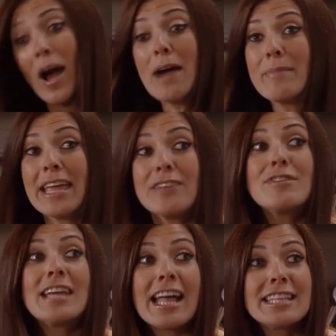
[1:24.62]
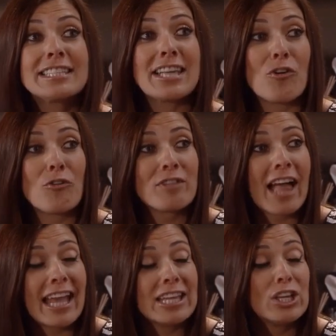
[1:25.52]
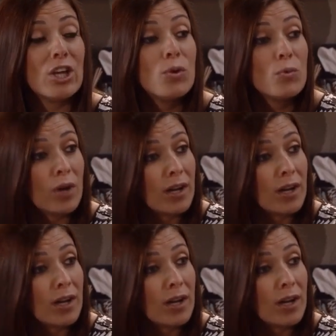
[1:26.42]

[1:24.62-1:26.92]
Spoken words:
I'm in reality, unlike you.